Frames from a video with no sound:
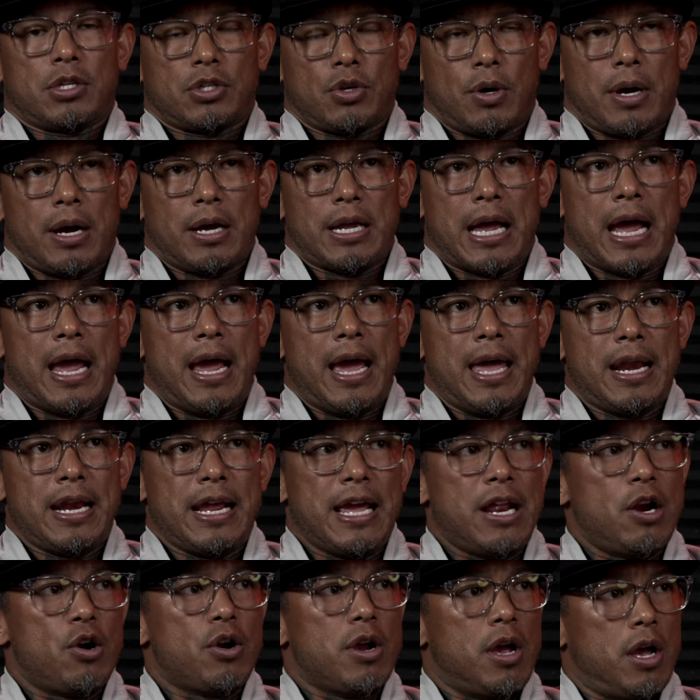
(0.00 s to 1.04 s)
So I had to
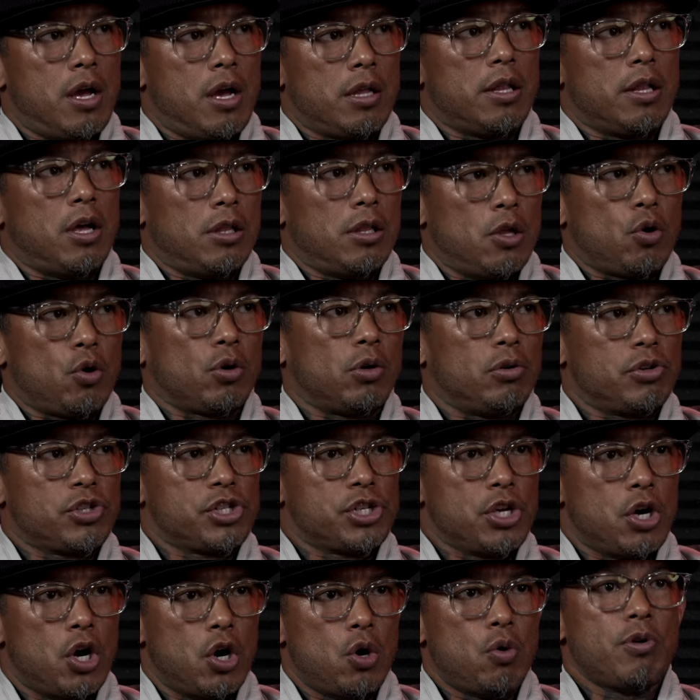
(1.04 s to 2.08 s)
enter a local
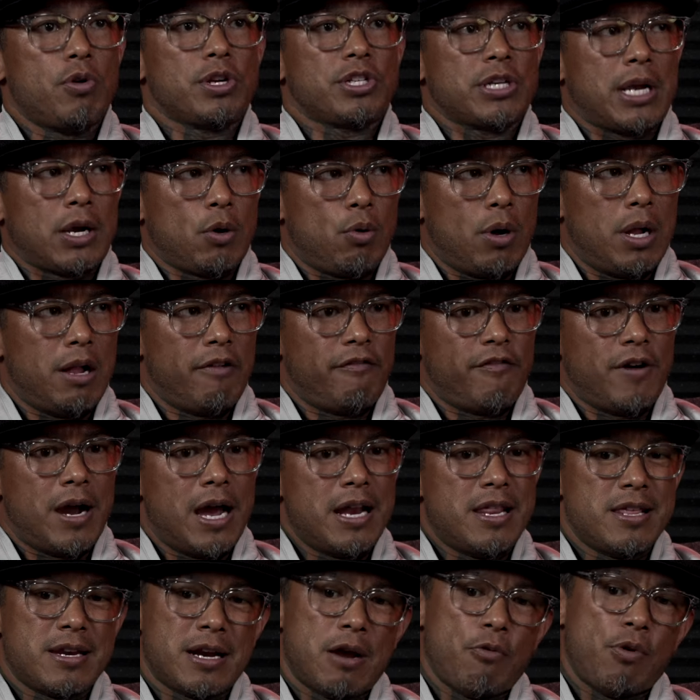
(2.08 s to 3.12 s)
show, which I
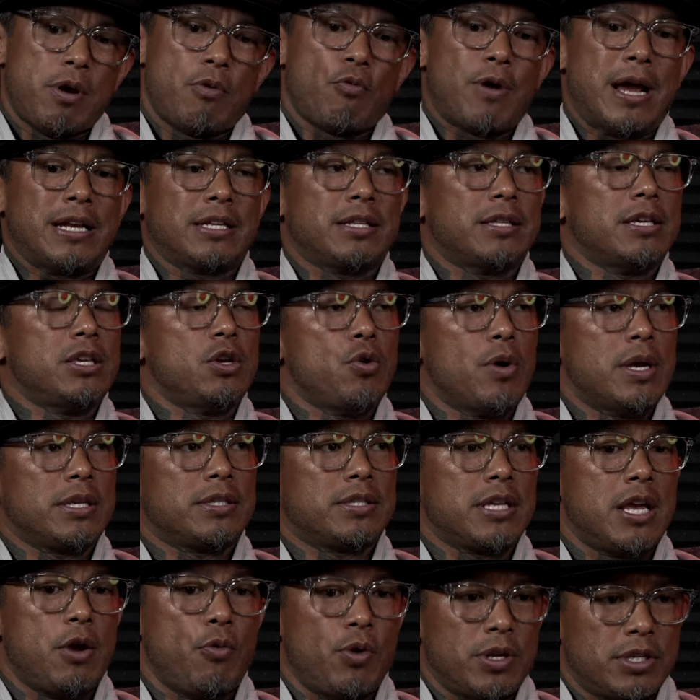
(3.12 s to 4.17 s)
qualified, and I went right to the
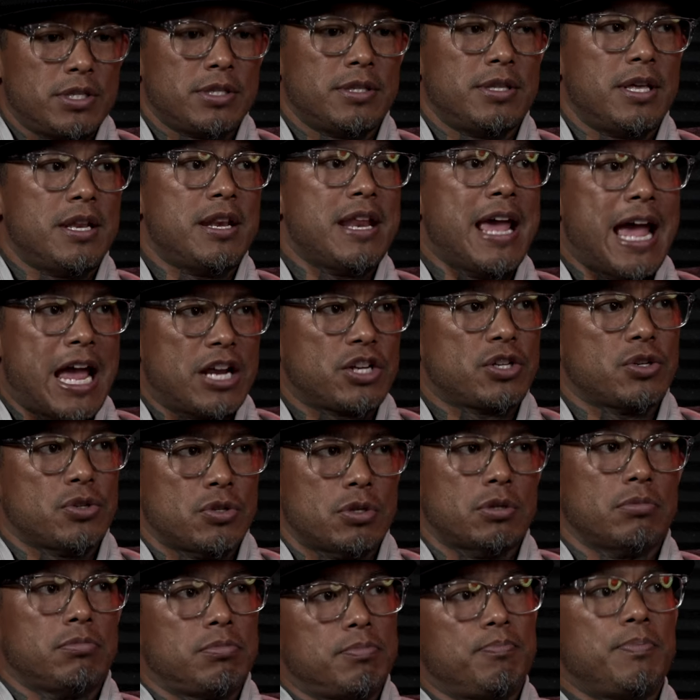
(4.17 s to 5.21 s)
USA, which is the
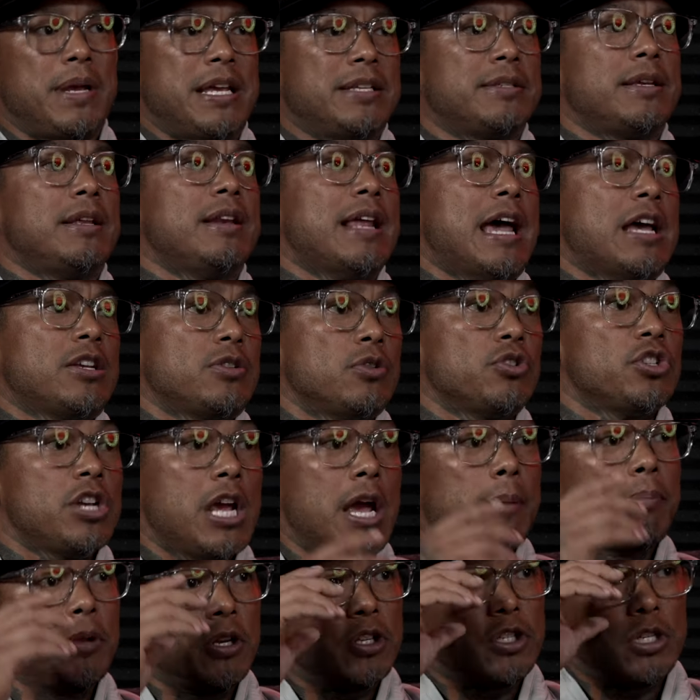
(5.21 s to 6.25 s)
national
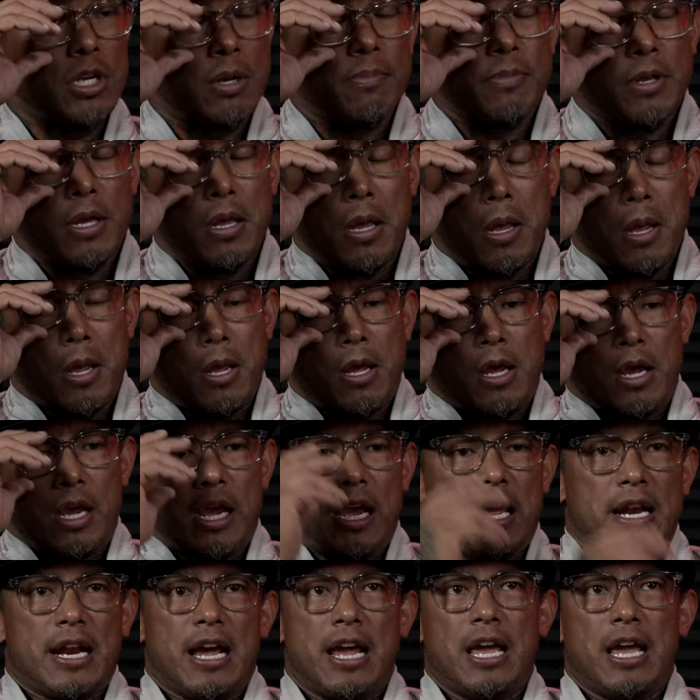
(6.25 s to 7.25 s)
championship. Mm-hmm. And I